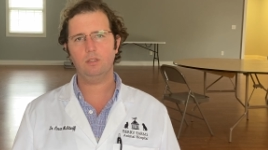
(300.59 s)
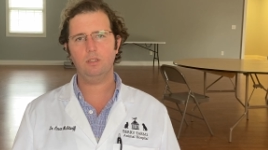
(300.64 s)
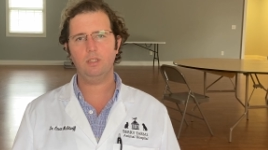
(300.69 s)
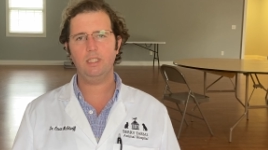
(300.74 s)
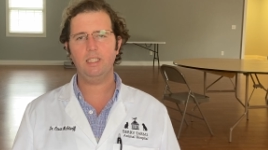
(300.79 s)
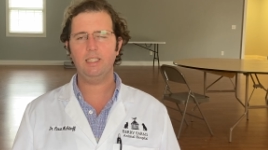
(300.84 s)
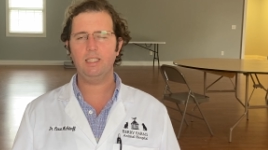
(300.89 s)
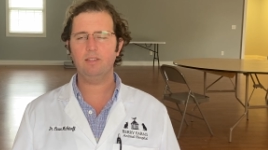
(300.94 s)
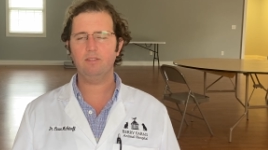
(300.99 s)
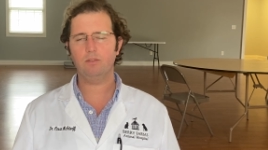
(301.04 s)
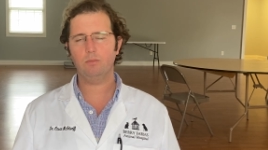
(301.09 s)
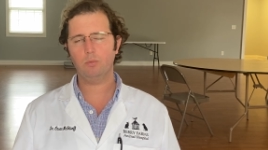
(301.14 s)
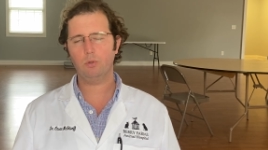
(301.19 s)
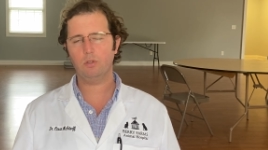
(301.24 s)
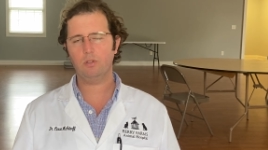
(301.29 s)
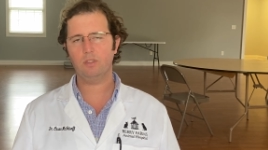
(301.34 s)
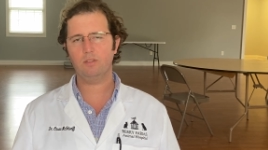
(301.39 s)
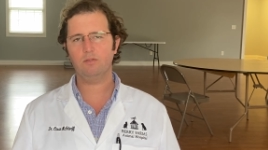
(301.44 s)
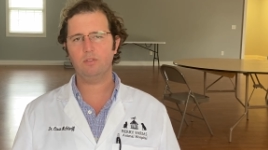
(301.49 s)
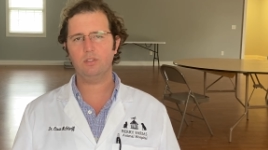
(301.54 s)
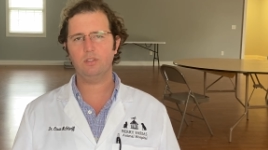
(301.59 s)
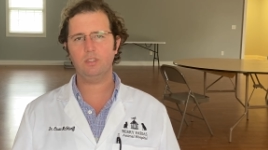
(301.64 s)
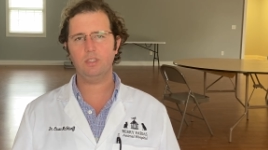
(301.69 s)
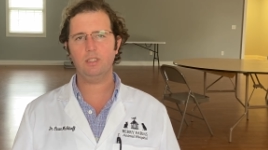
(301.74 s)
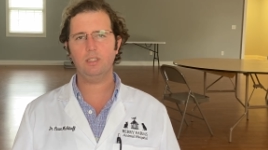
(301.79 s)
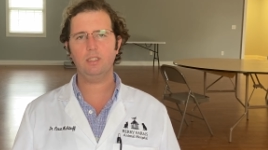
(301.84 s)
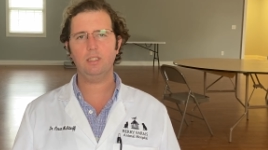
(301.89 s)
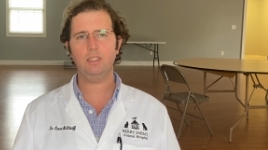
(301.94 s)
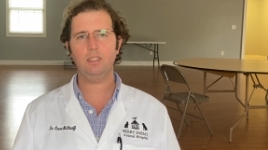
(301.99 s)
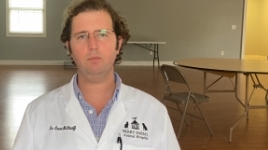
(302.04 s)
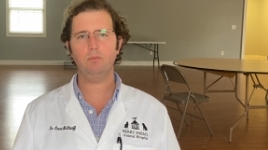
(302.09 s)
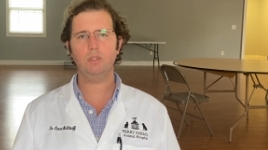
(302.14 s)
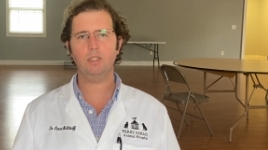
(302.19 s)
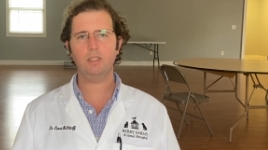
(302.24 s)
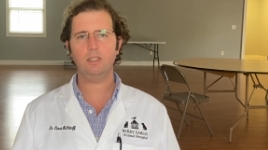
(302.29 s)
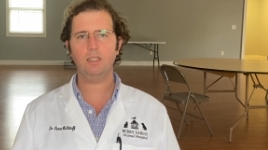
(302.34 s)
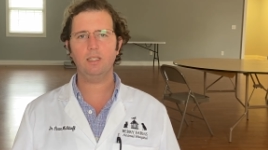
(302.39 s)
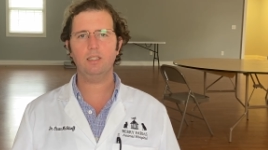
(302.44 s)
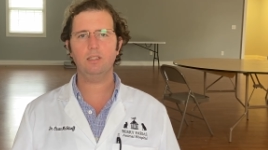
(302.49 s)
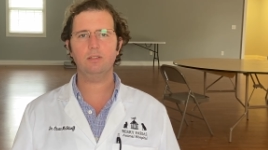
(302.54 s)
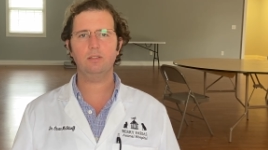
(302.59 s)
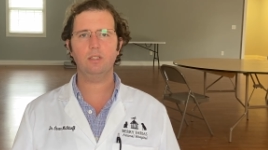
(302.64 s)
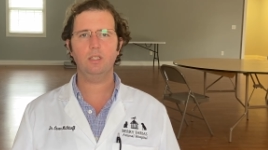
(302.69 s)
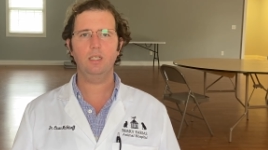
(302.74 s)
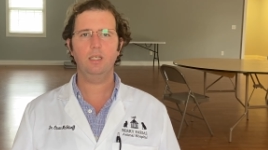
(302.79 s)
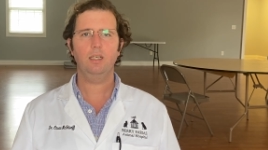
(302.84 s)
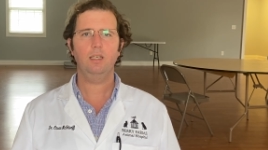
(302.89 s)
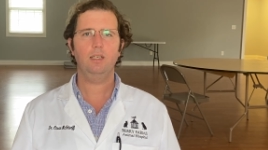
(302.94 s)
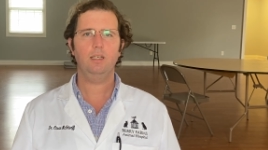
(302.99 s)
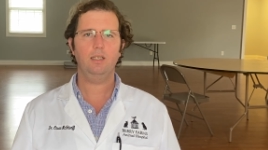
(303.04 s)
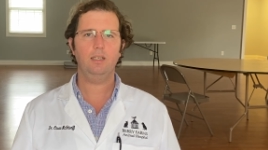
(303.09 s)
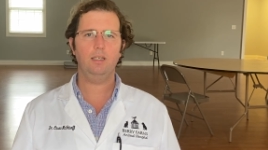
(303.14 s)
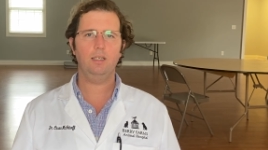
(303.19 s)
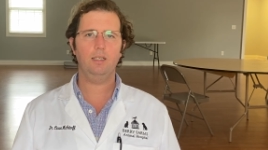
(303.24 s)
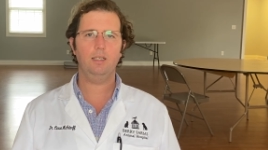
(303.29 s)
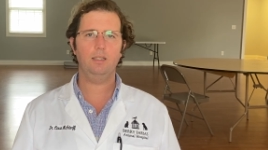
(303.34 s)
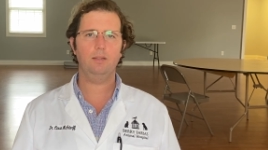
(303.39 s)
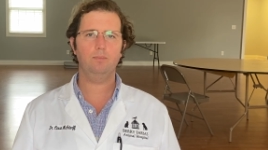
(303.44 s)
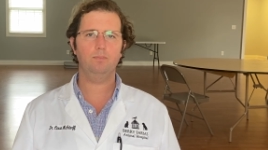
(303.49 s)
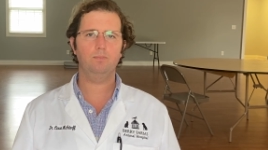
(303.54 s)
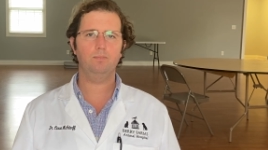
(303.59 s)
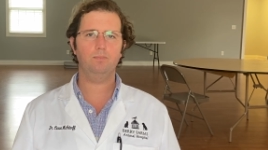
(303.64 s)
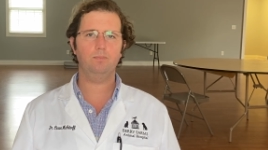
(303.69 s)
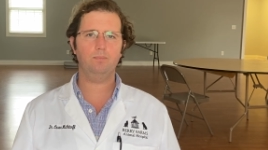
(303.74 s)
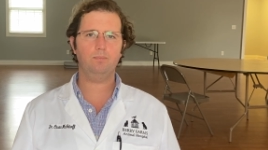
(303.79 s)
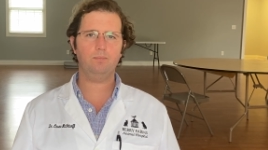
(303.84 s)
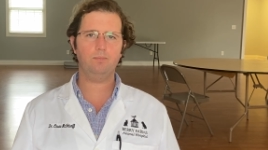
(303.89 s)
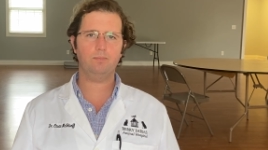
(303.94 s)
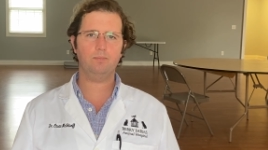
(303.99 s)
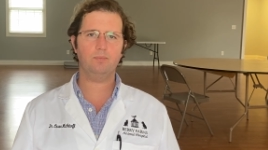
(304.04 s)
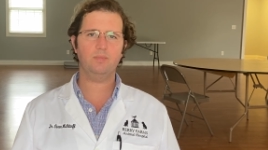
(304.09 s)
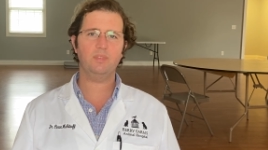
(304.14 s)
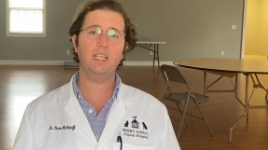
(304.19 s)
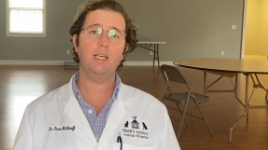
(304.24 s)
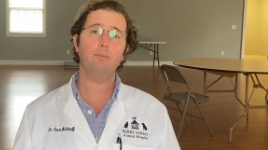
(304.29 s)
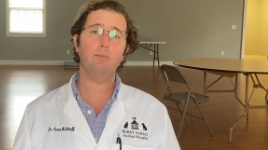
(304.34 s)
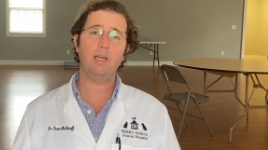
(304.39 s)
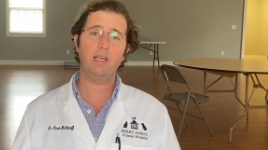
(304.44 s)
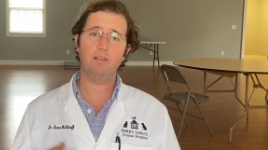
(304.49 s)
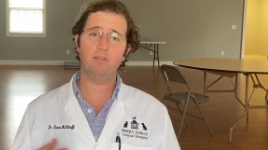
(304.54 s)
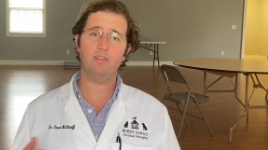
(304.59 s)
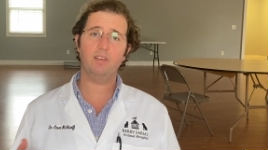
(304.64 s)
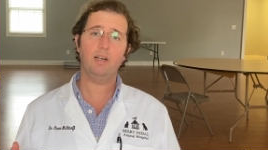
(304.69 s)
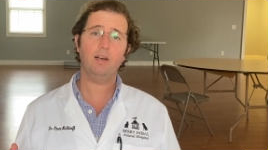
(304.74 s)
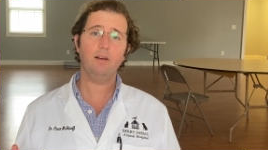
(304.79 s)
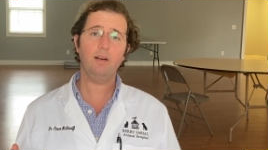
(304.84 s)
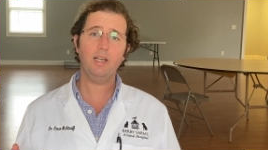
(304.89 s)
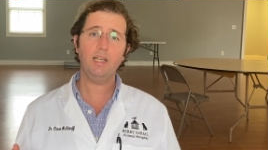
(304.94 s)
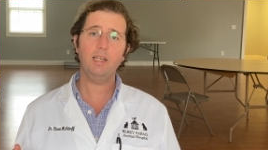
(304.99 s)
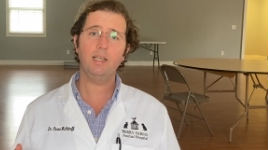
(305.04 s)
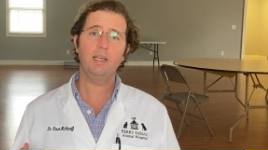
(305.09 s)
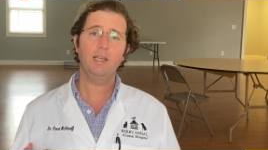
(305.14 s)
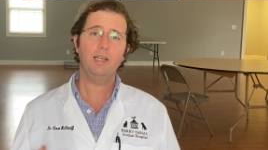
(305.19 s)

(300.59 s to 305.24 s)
any given boarding facility, because they may vary,